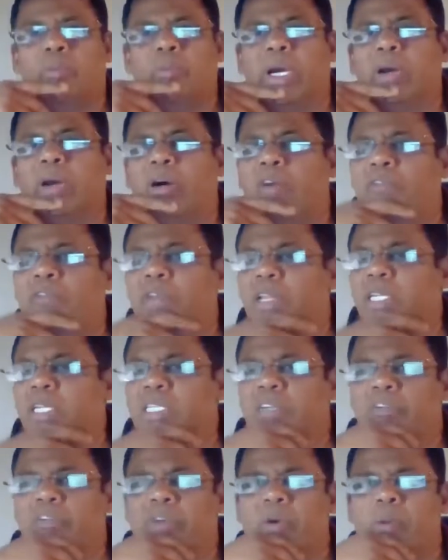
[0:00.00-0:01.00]
my offer
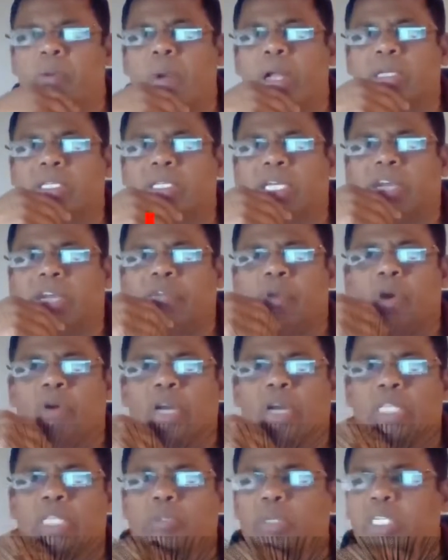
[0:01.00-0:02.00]
letter from WelTec for
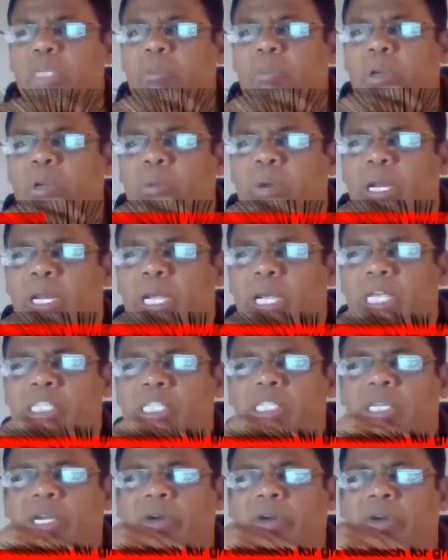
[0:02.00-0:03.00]
graduate diploma in
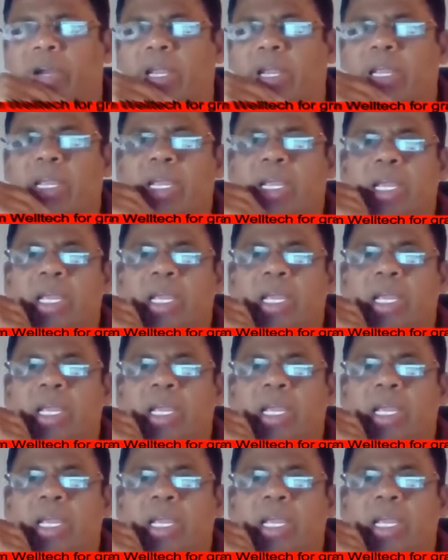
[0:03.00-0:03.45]
engineering,